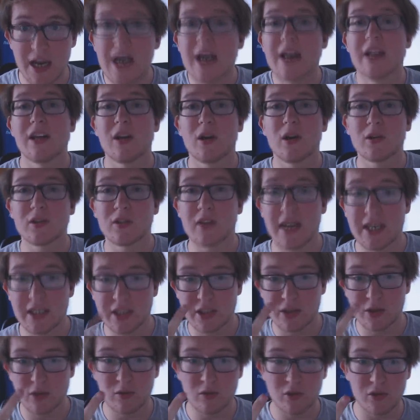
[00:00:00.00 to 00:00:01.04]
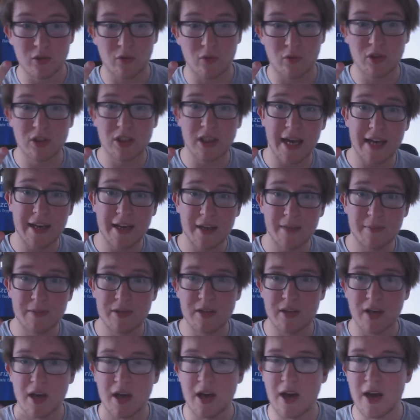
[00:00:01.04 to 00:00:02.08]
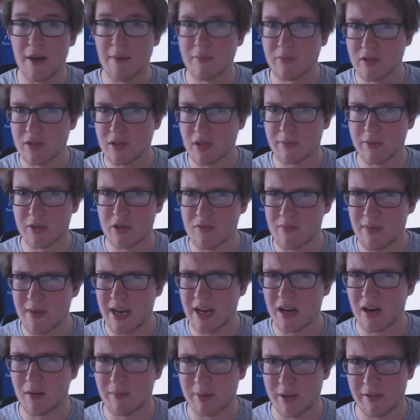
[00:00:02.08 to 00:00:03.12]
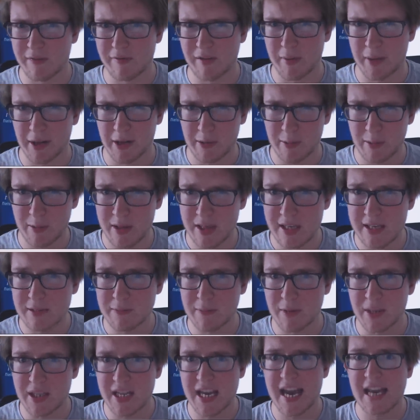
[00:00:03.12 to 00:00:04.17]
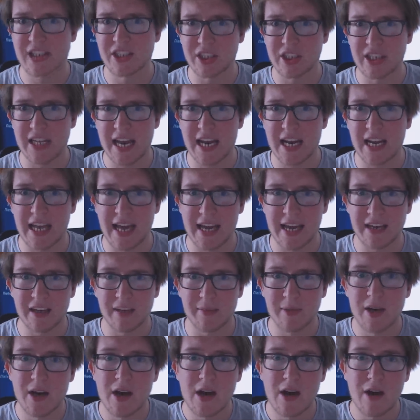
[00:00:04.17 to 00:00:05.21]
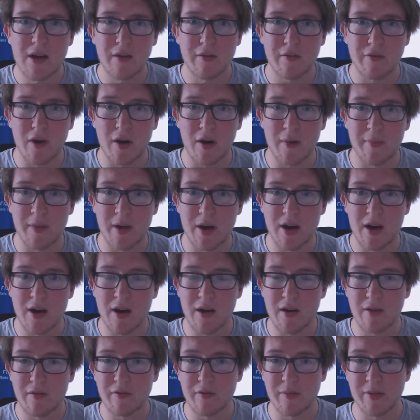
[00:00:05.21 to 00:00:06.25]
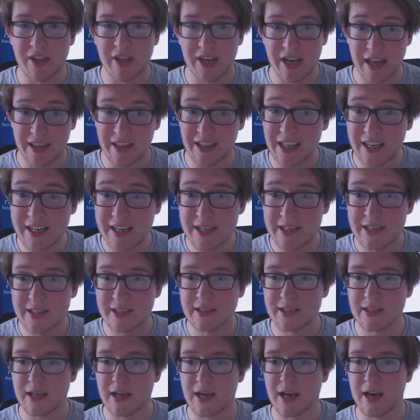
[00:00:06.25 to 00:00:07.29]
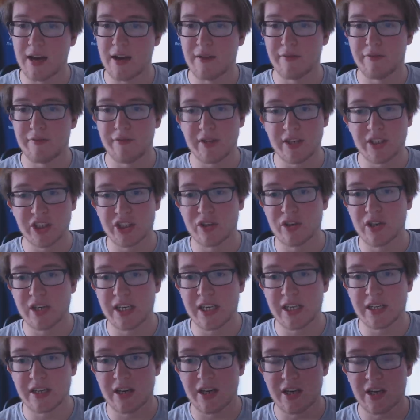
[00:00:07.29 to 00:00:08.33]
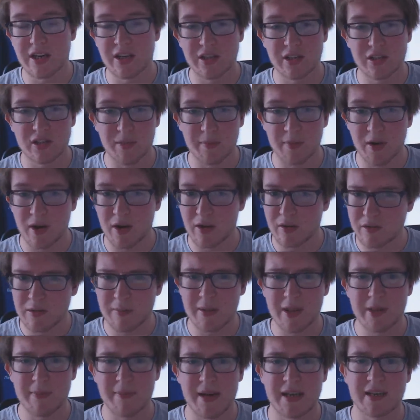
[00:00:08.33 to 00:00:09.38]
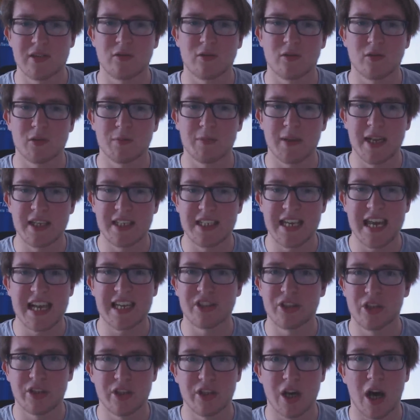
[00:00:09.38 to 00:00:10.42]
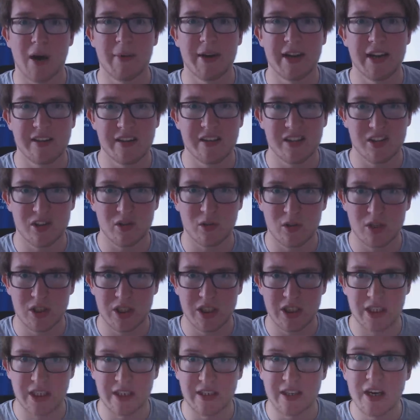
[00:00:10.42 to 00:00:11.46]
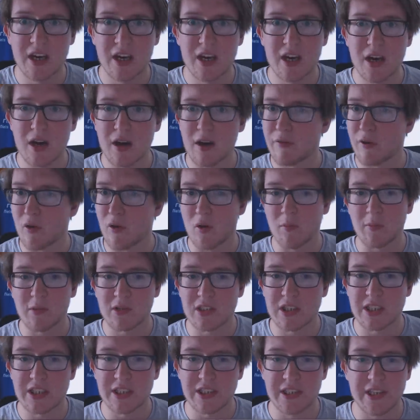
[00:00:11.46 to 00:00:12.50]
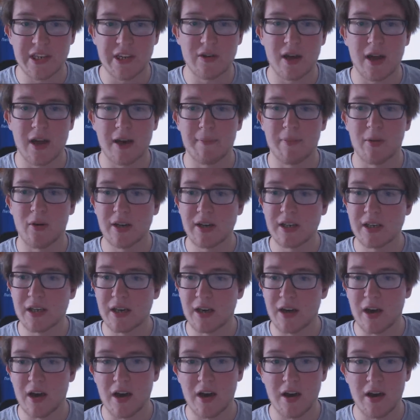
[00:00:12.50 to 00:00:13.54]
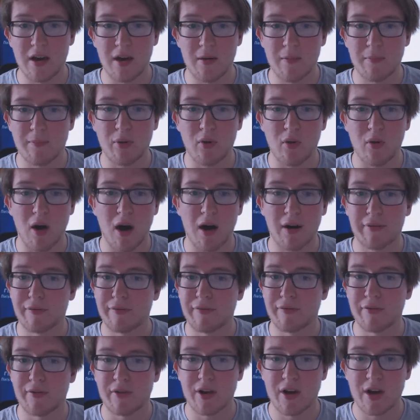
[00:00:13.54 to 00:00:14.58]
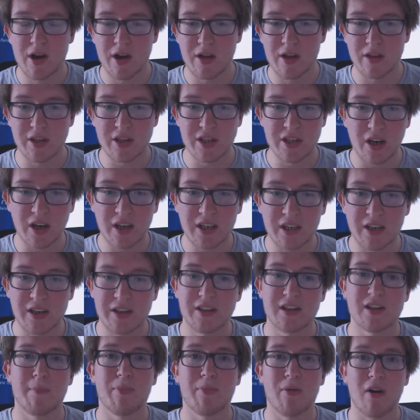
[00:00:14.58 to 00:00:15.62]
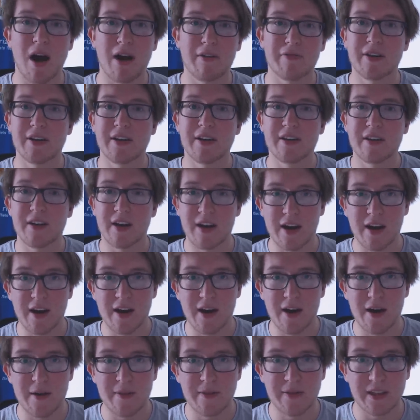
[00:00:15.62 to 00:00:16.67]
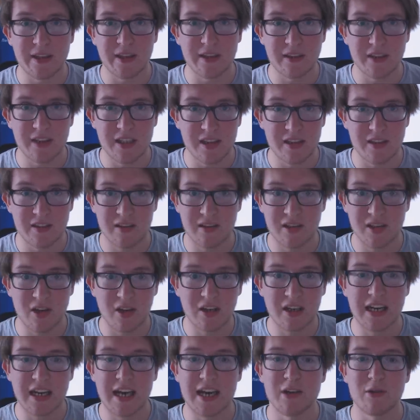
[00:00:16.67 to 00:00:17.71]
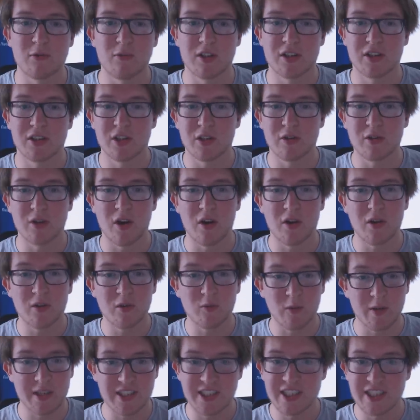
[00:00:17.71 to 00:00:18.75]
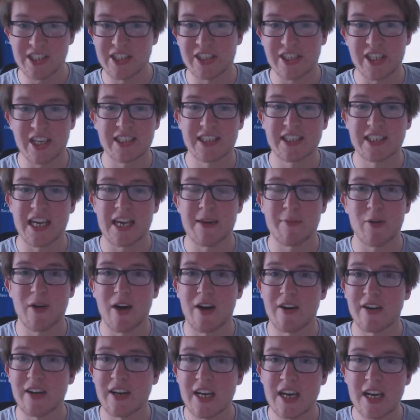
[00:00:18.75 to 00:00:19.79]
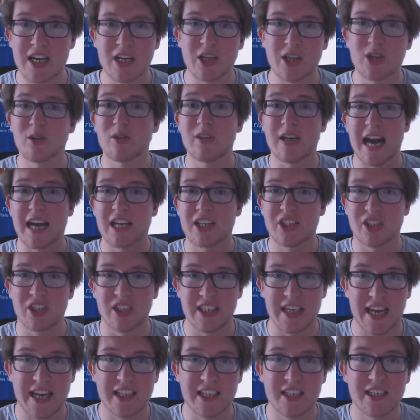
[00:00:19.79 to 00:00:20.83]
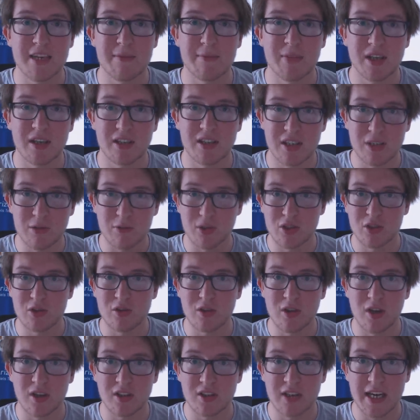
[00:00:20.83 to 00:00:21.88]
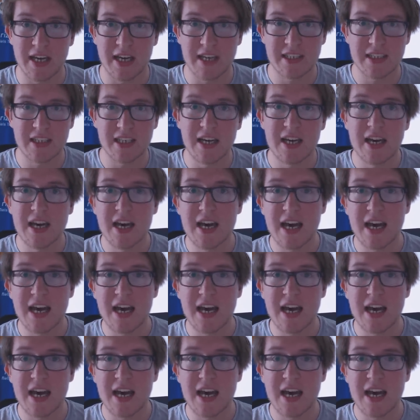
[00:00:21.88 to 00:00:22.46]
They also had two Source lineups. Some of you may not be familiar with this, but they actually had a lineup from the Netherlands, featuring some of the best Source players. They actually dominated the Source scene for almost a year at a point. Prof, the young gun, the prophet, the young guy who was so young when CGS came around, he couldn't actually enter because he was too young to enter.